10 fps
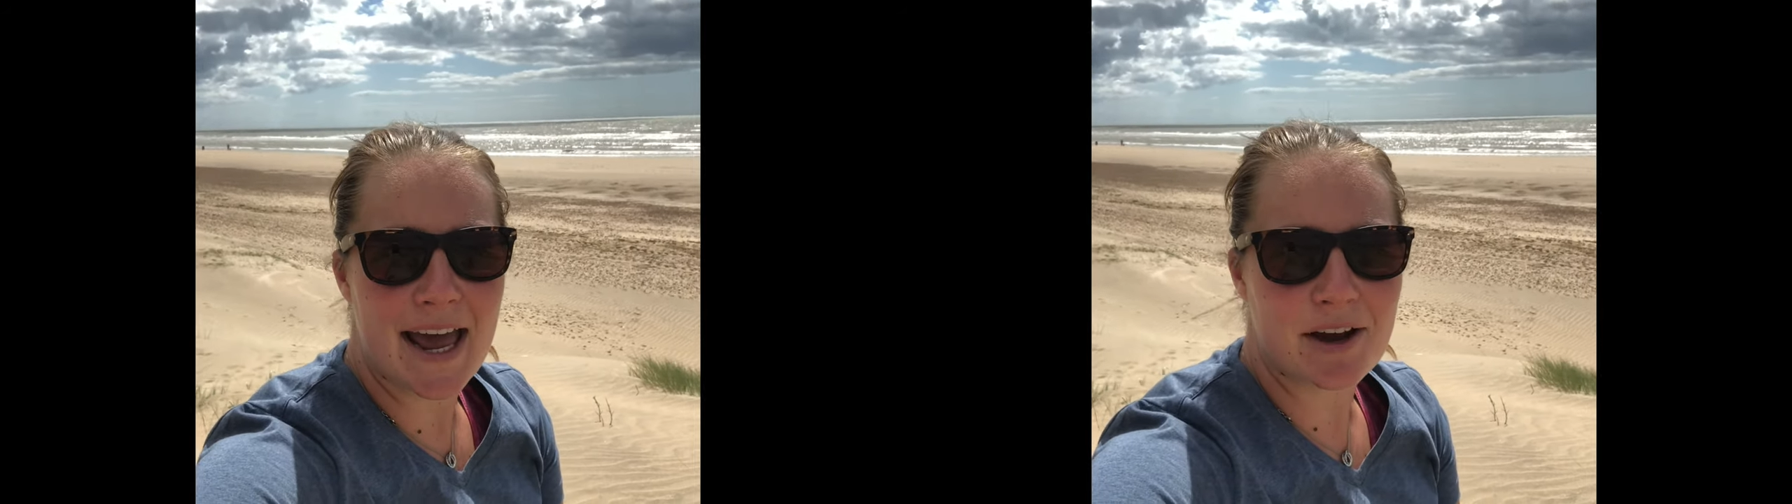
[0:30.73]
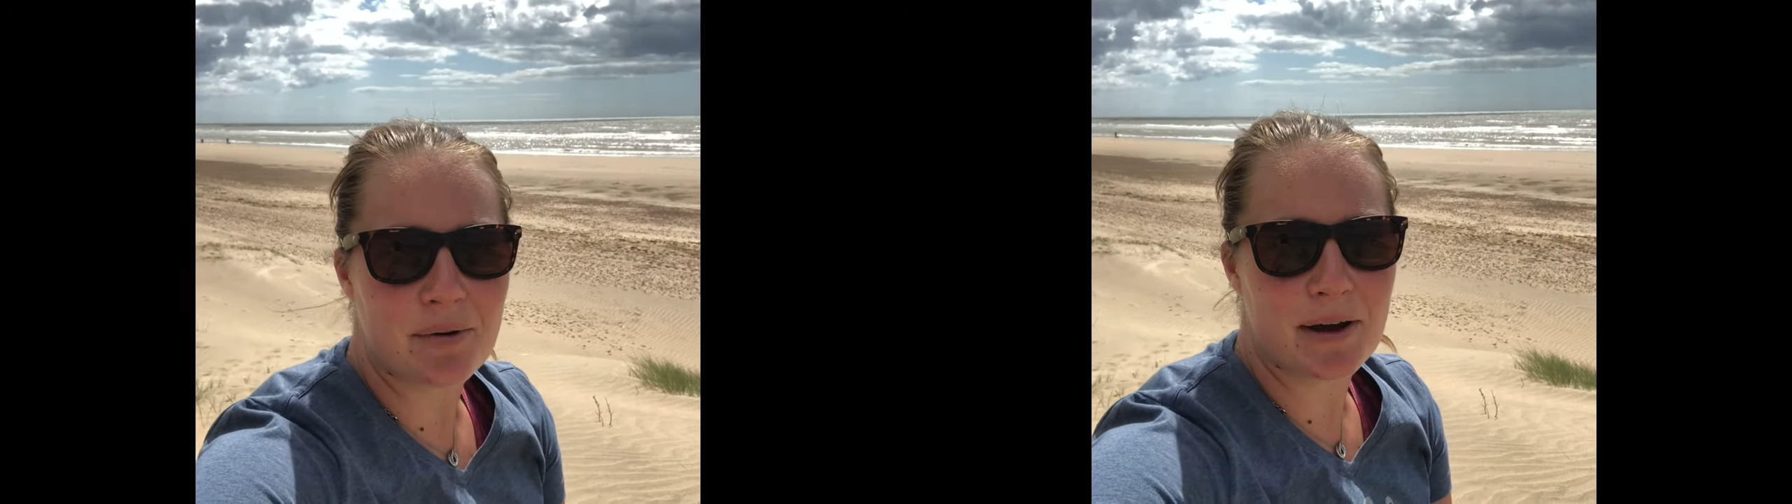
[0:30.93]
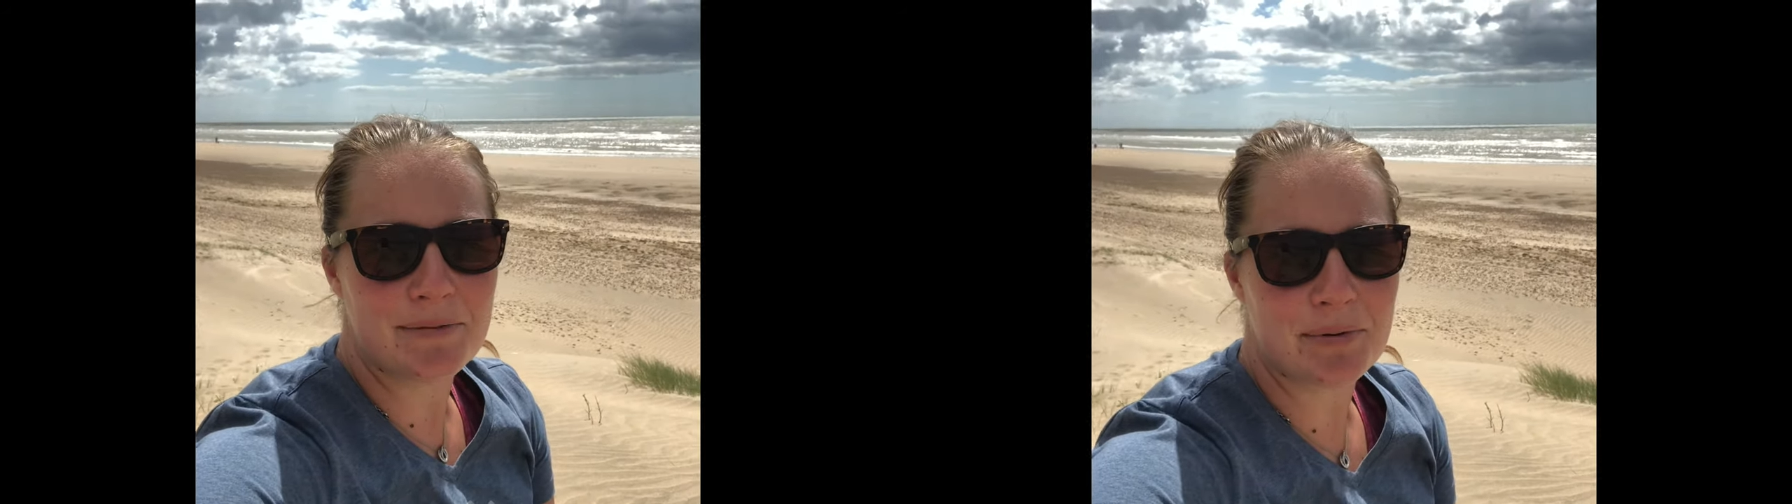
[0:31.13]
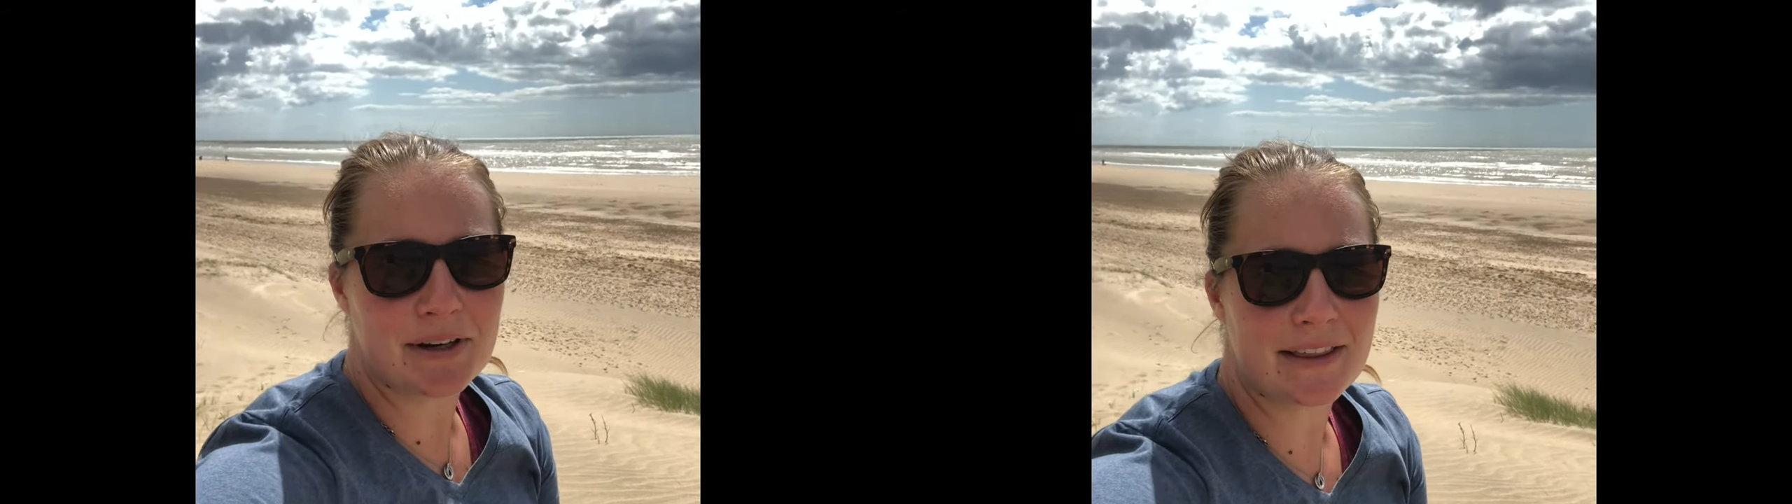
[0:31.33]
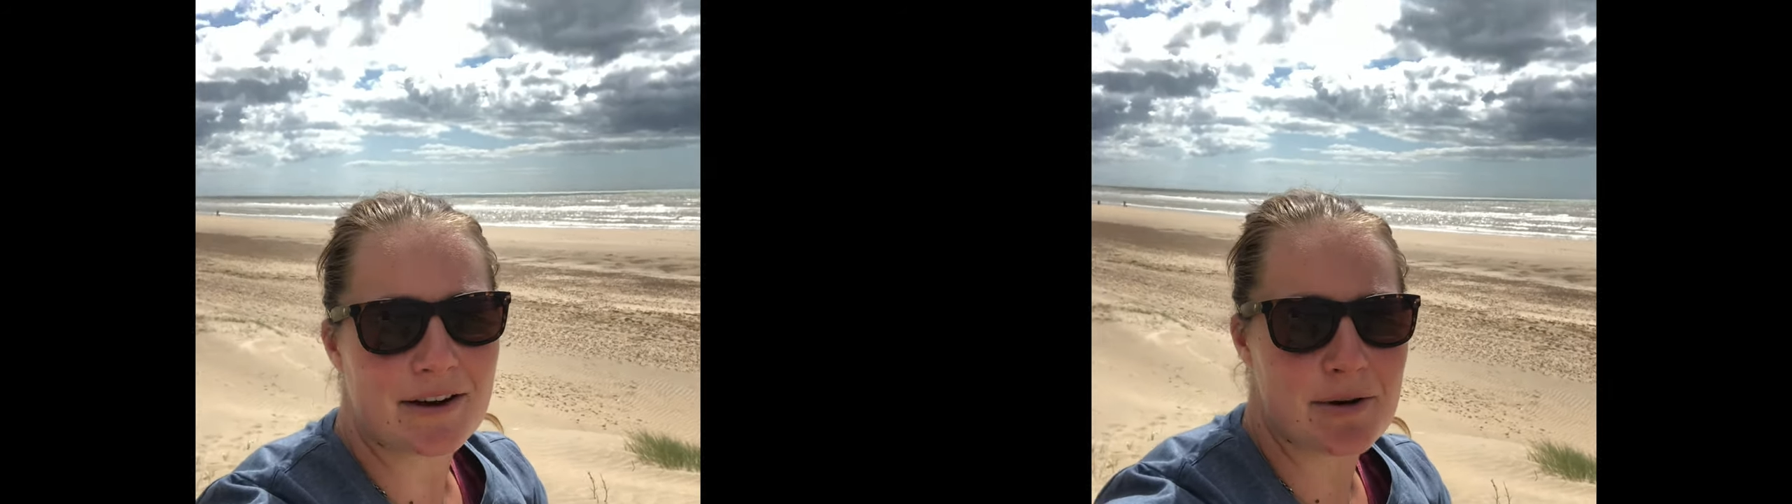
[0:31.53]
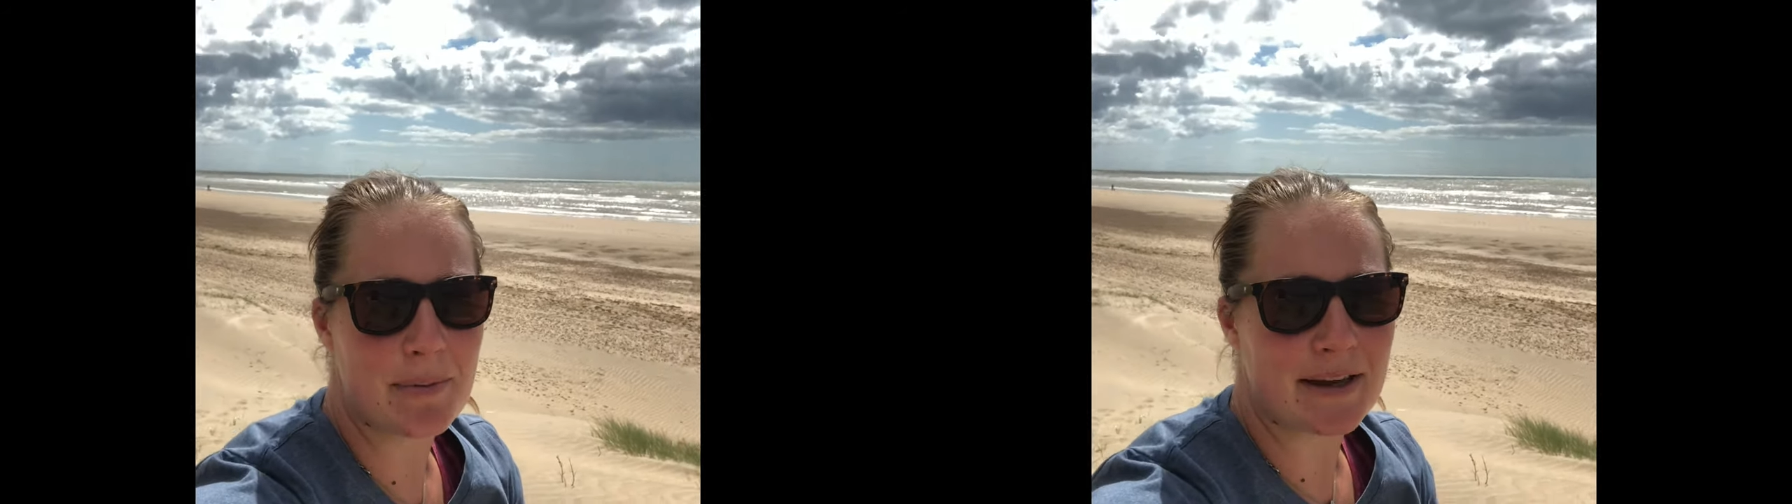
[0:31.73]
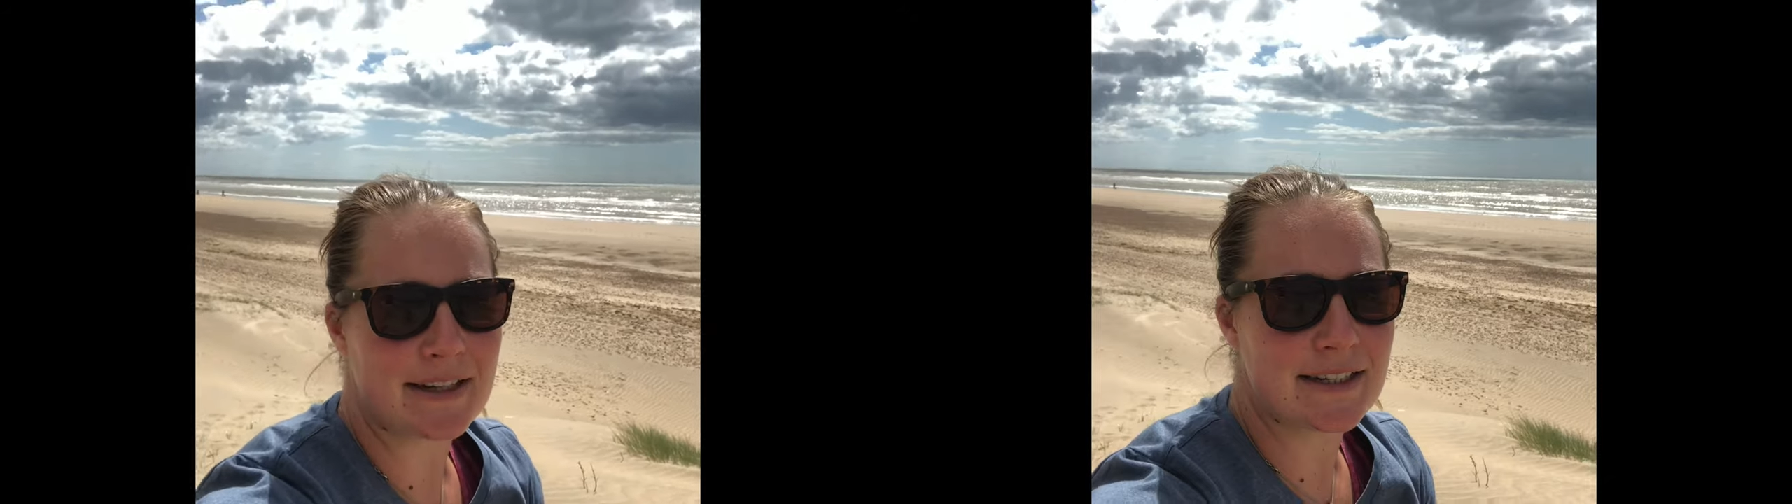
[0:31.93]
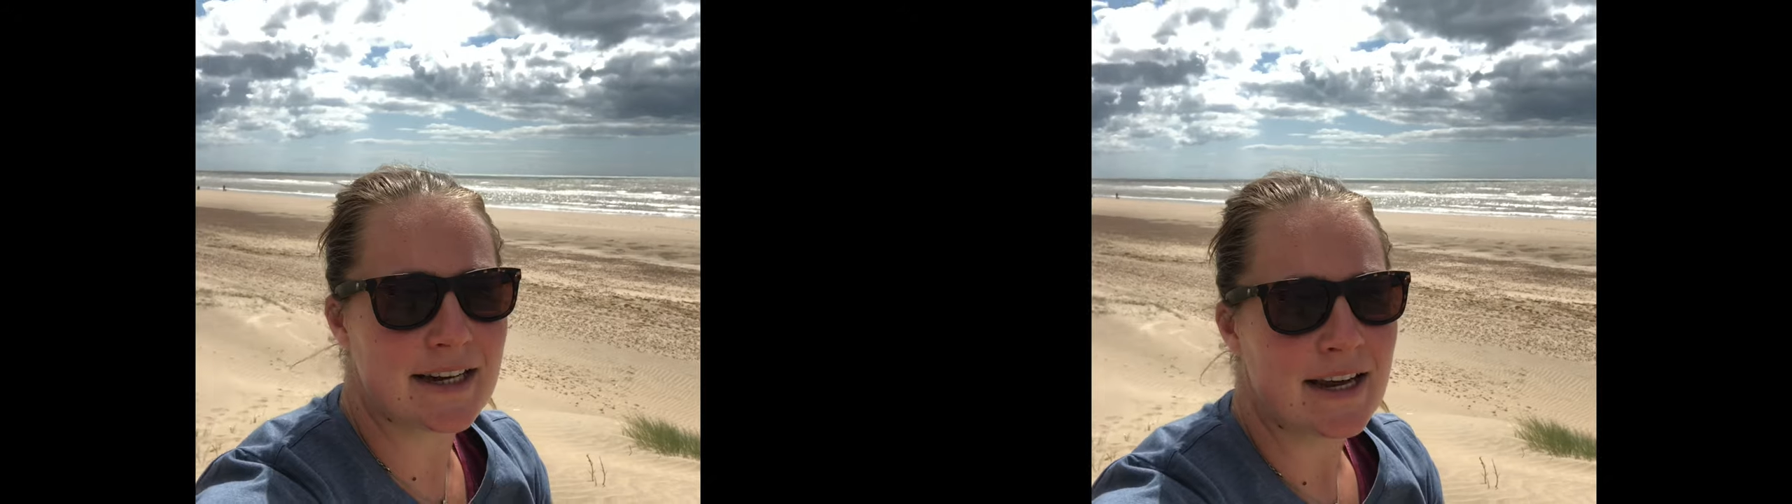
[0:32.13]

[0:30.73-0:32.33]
equine body therapist.